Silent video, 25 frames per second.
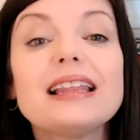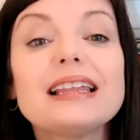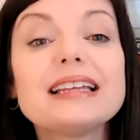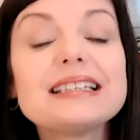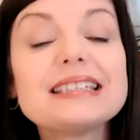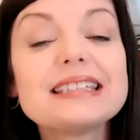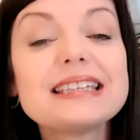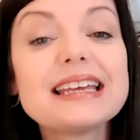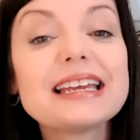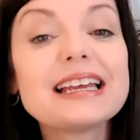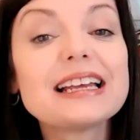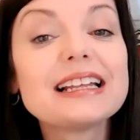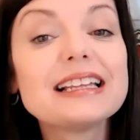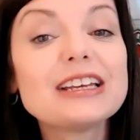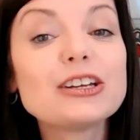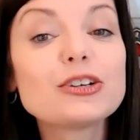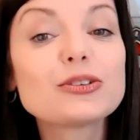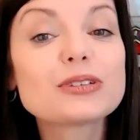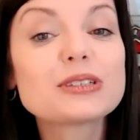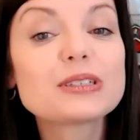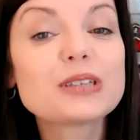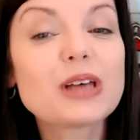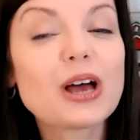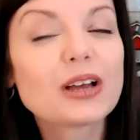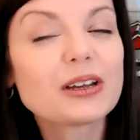Let's sing a
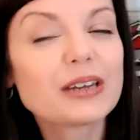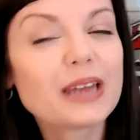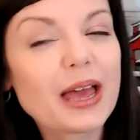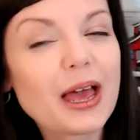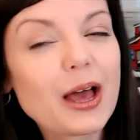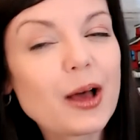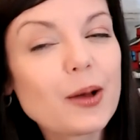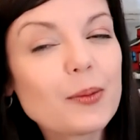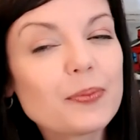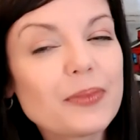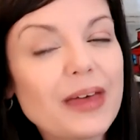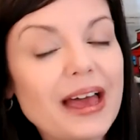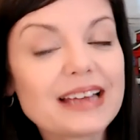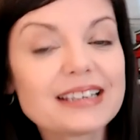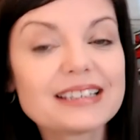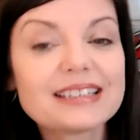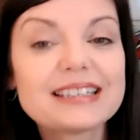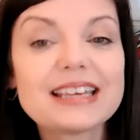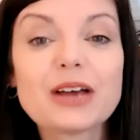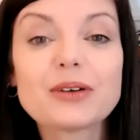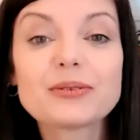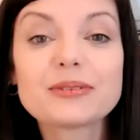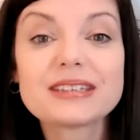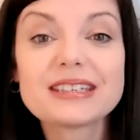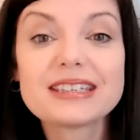little song to help that
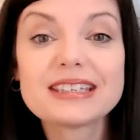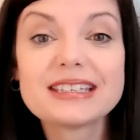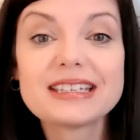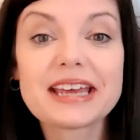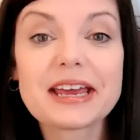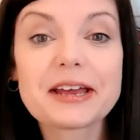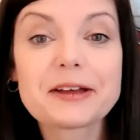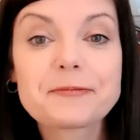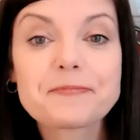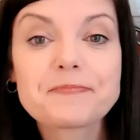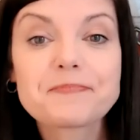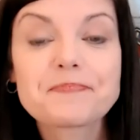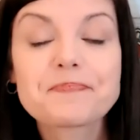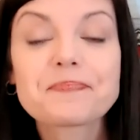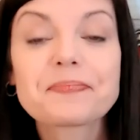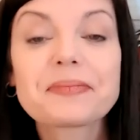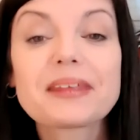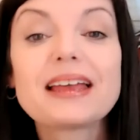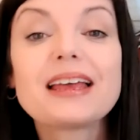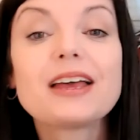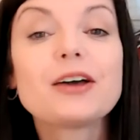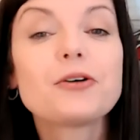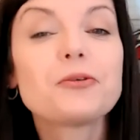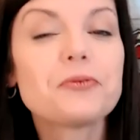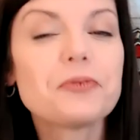sound stick.
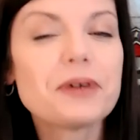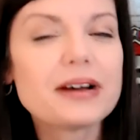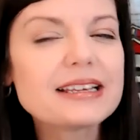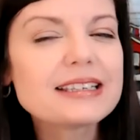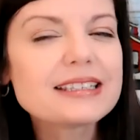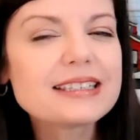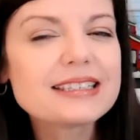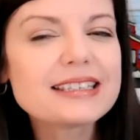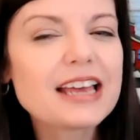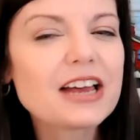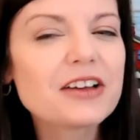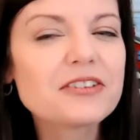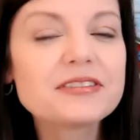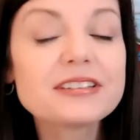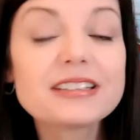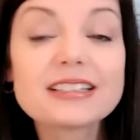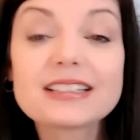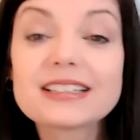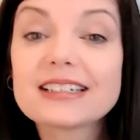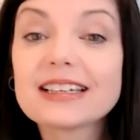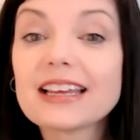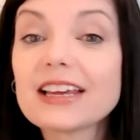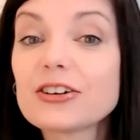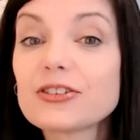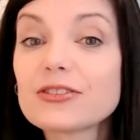What sound
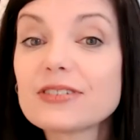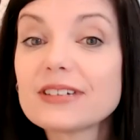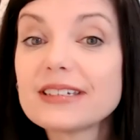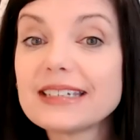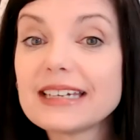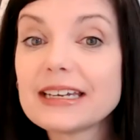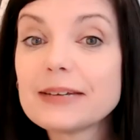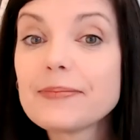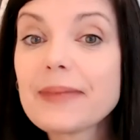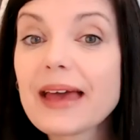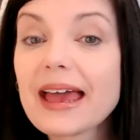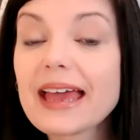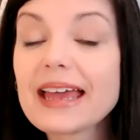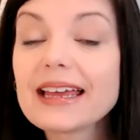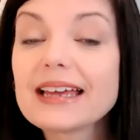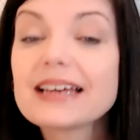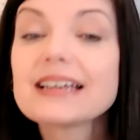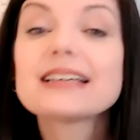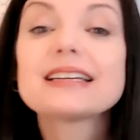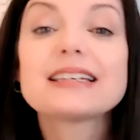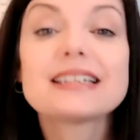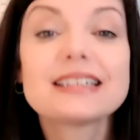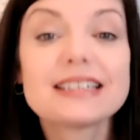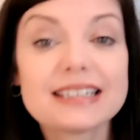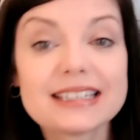does letter Z make?
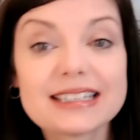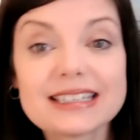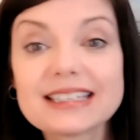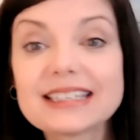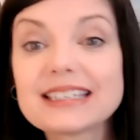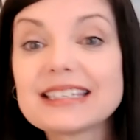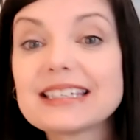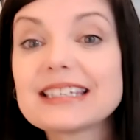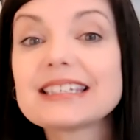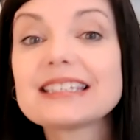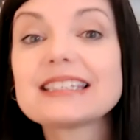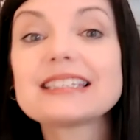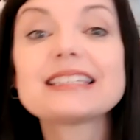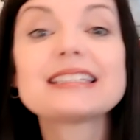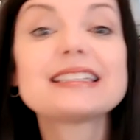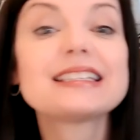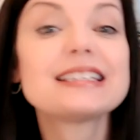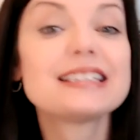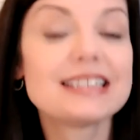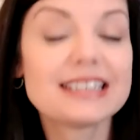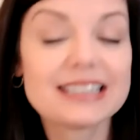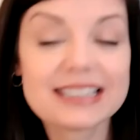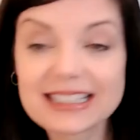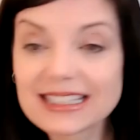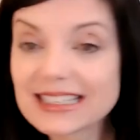
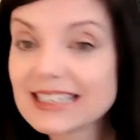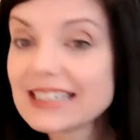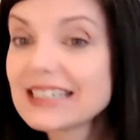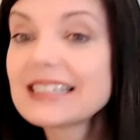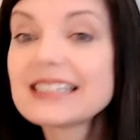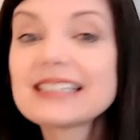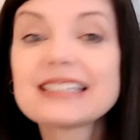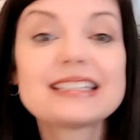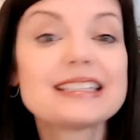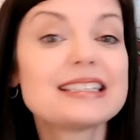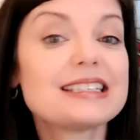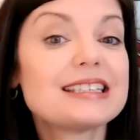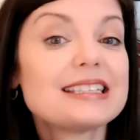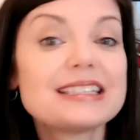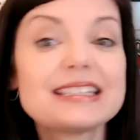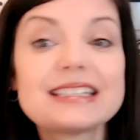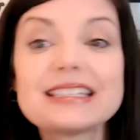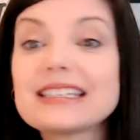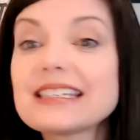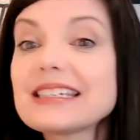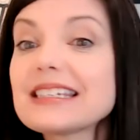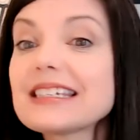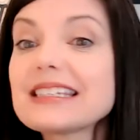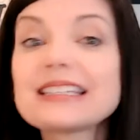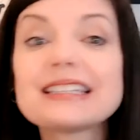Zzz,
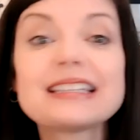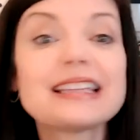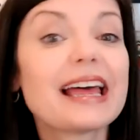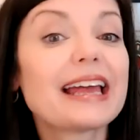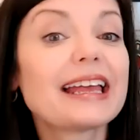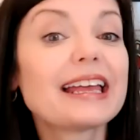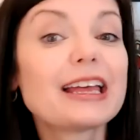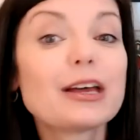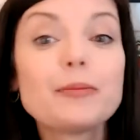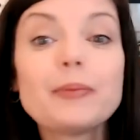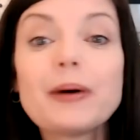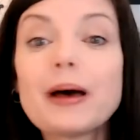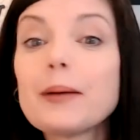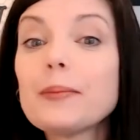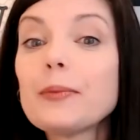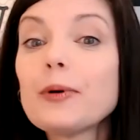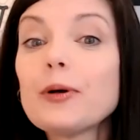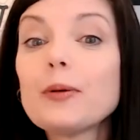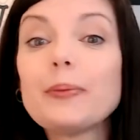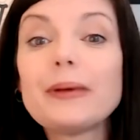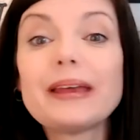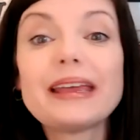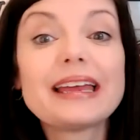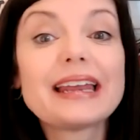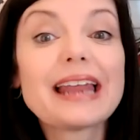like a
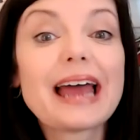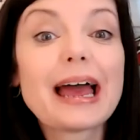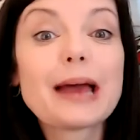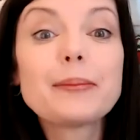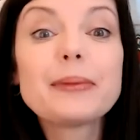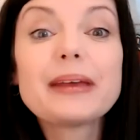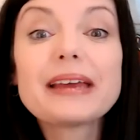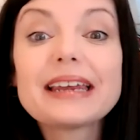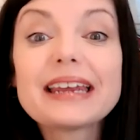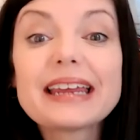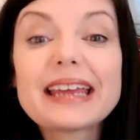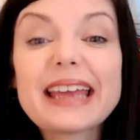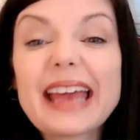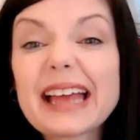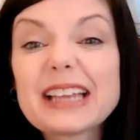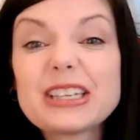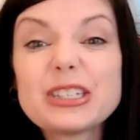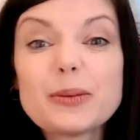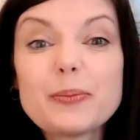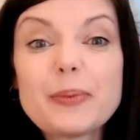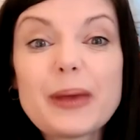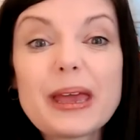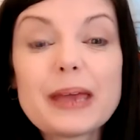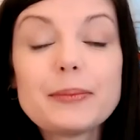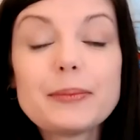bumblebee, and I'm going to
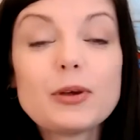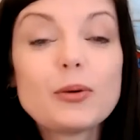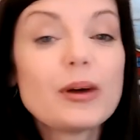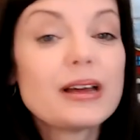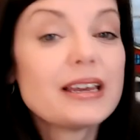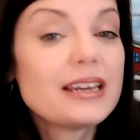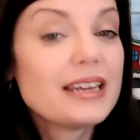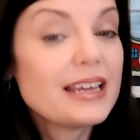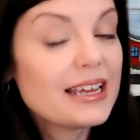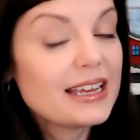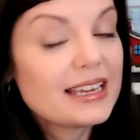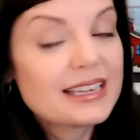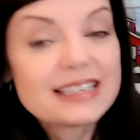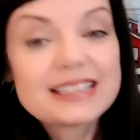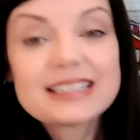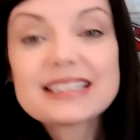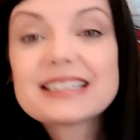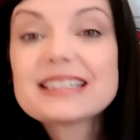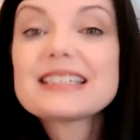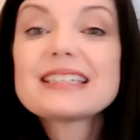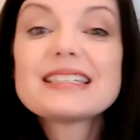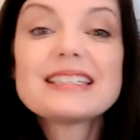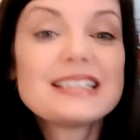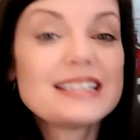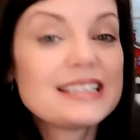catch a baby one.
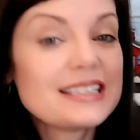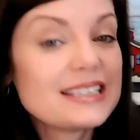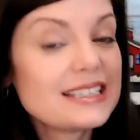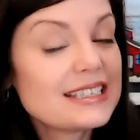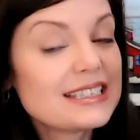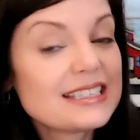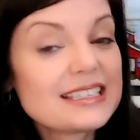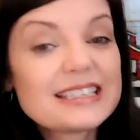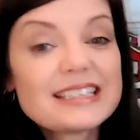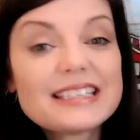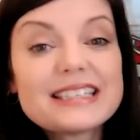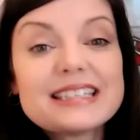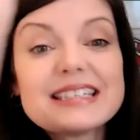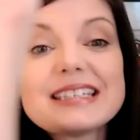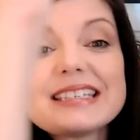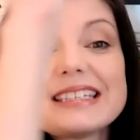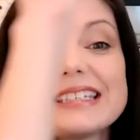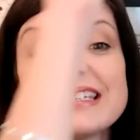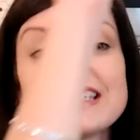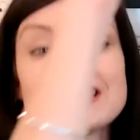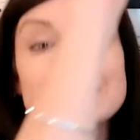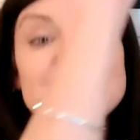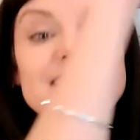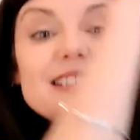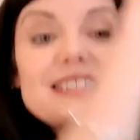
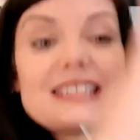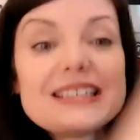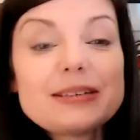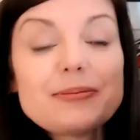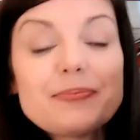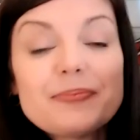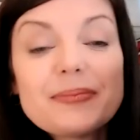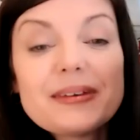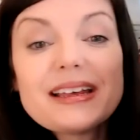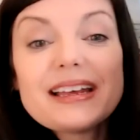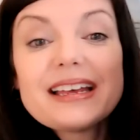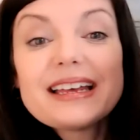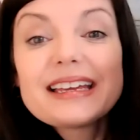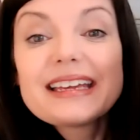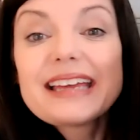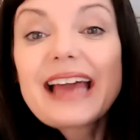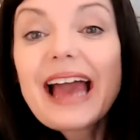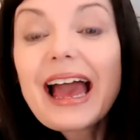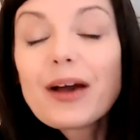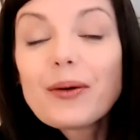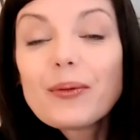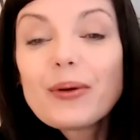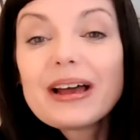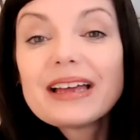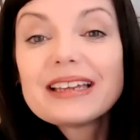Zzz,
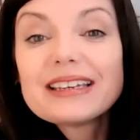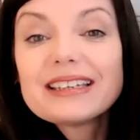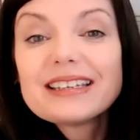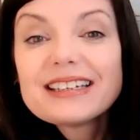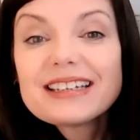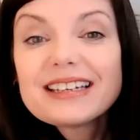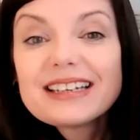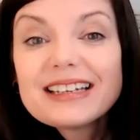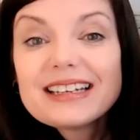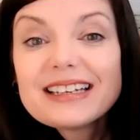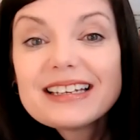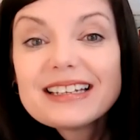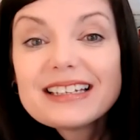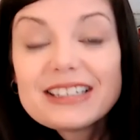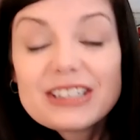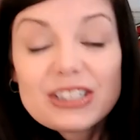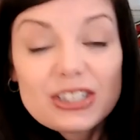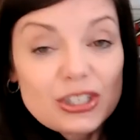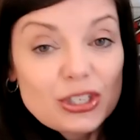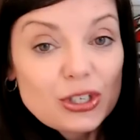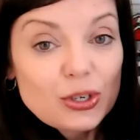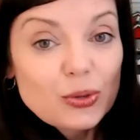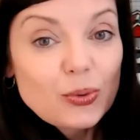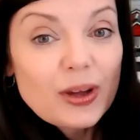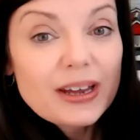that one.
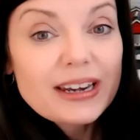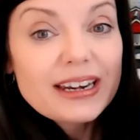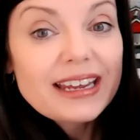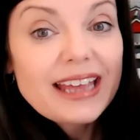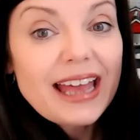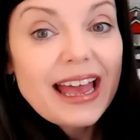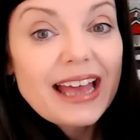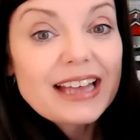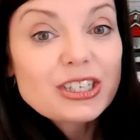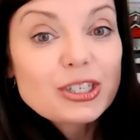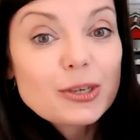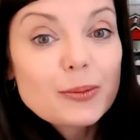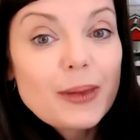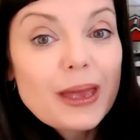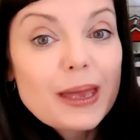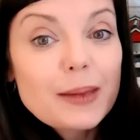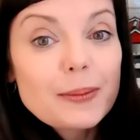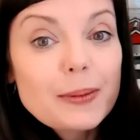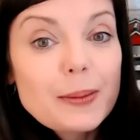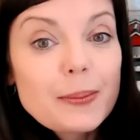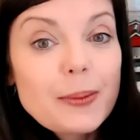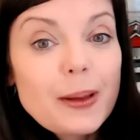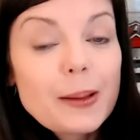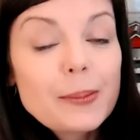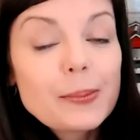Do you want to catch a
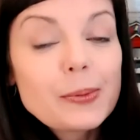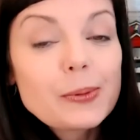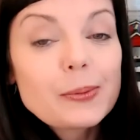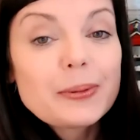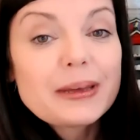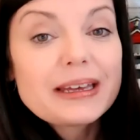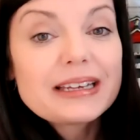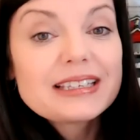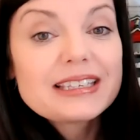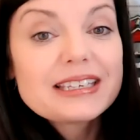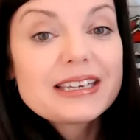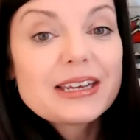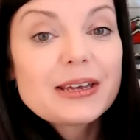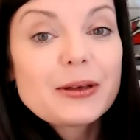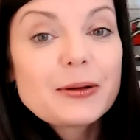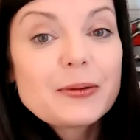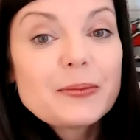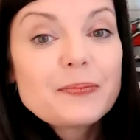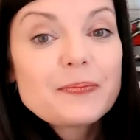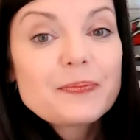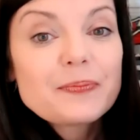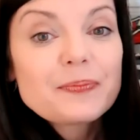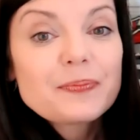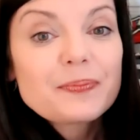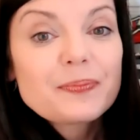baby bumblebee too?